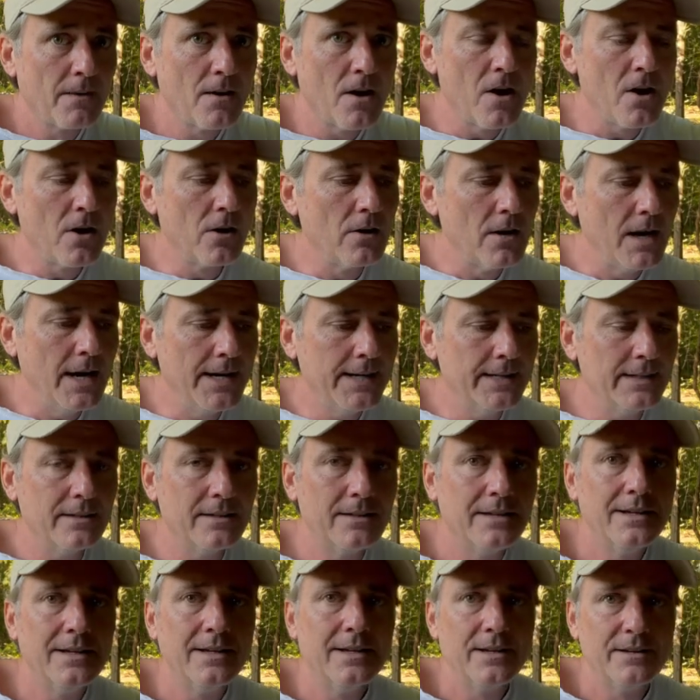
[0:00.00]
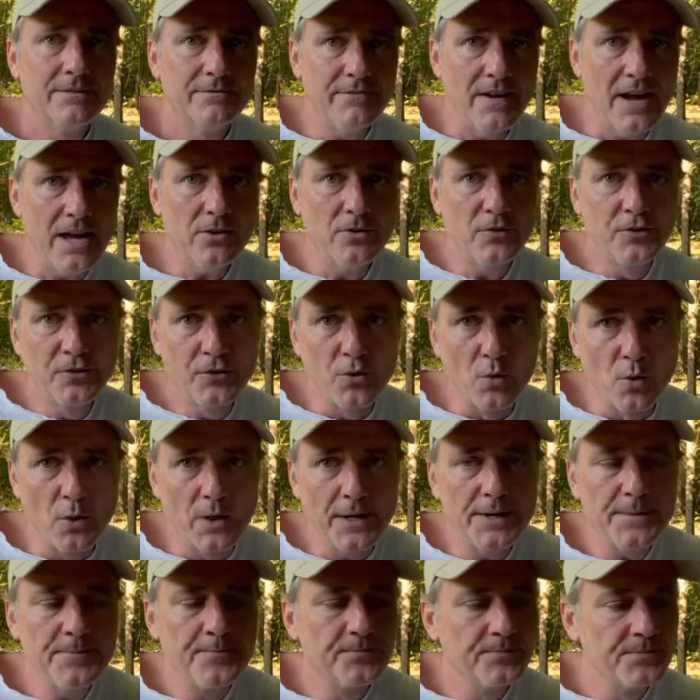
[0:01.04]
All right. Final
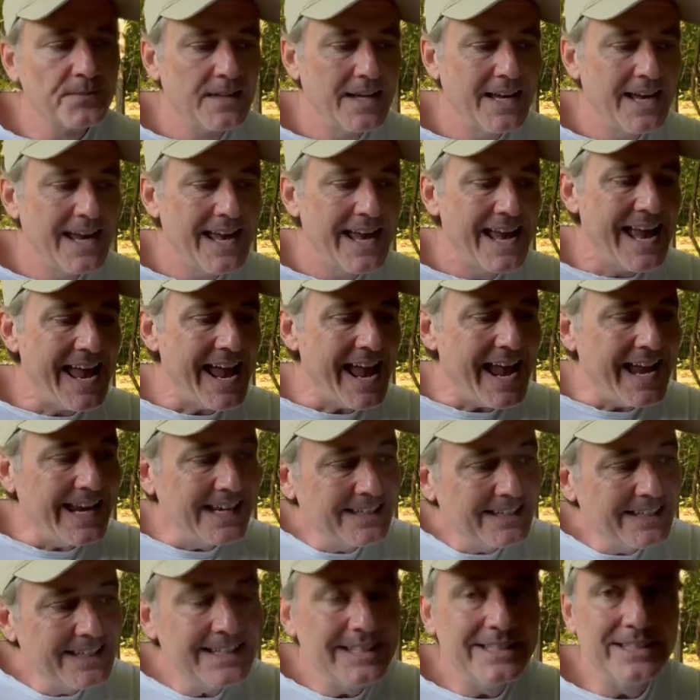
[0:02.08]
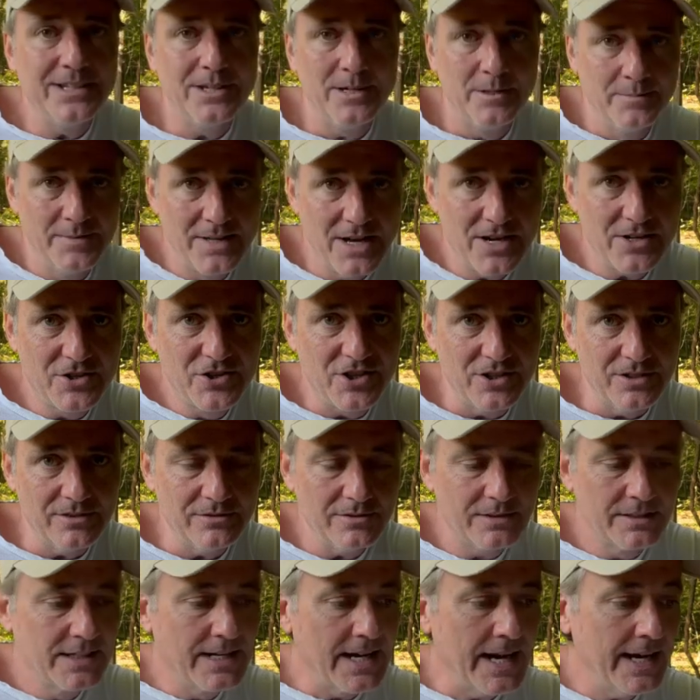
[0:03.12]
story alien abduction.
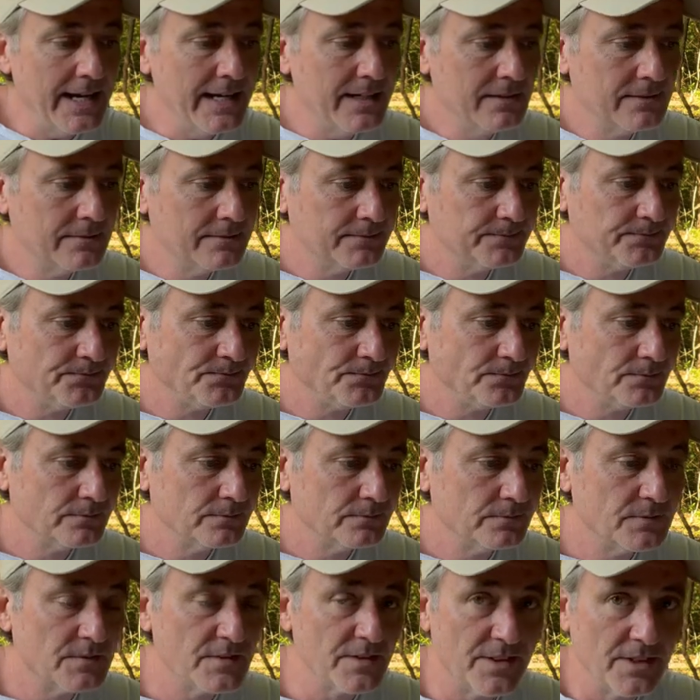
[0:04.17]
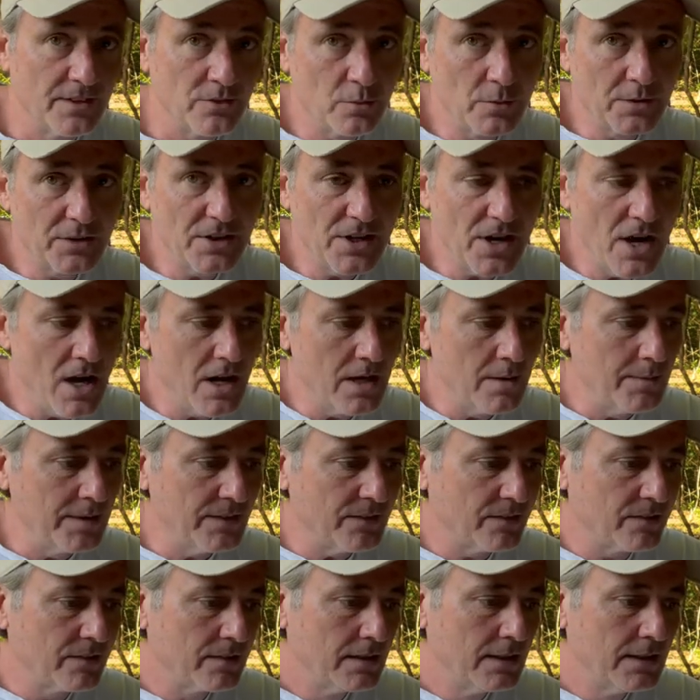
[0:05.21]
Okay. This one's
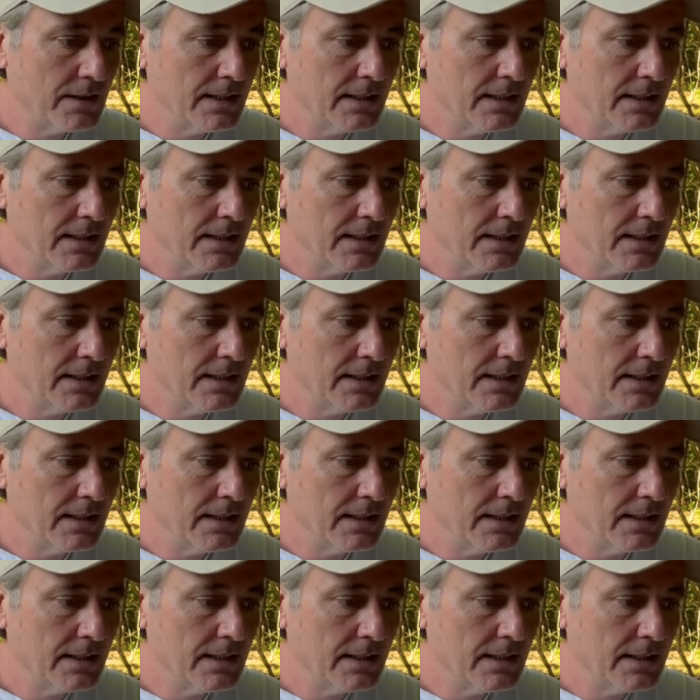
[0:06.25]
anonymous.